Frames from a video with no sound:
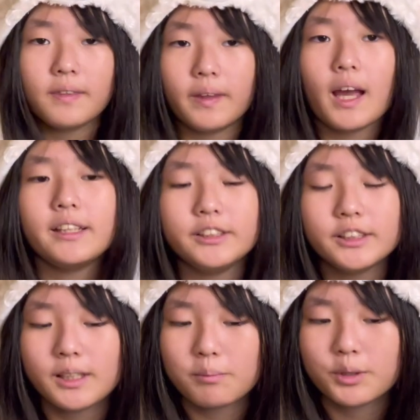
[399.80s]
The answer
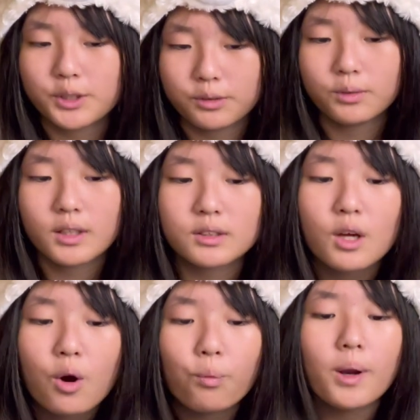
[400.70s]
to number 2 is
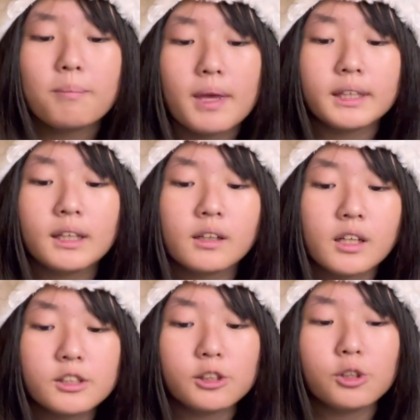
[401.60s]
when making an
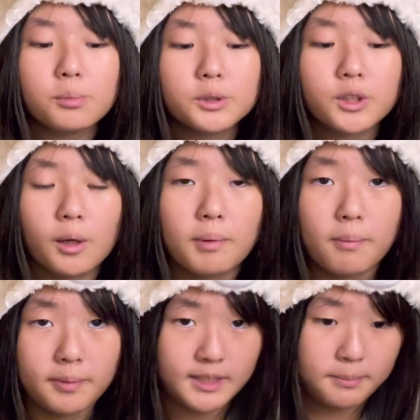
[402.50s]
insoluble salt by
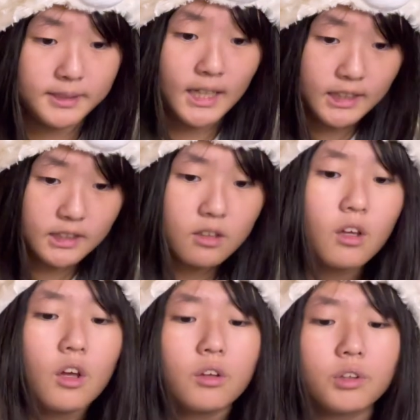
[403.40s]
precipitation,
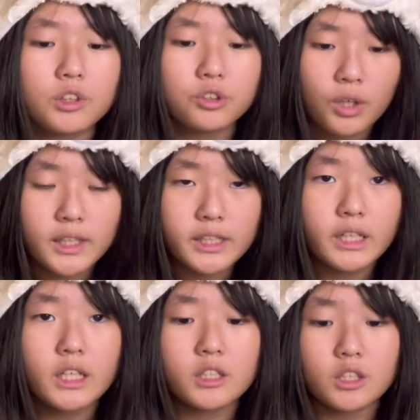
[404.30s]

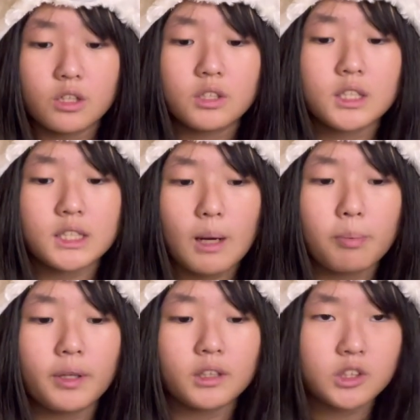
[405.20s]
filtration is used to
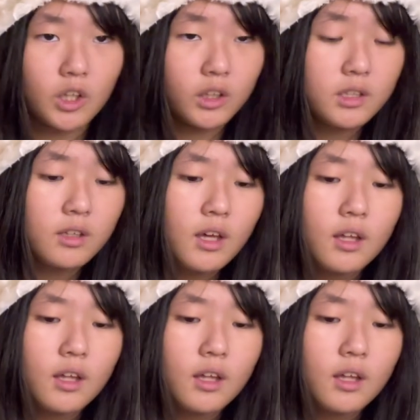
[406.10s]
separate the solid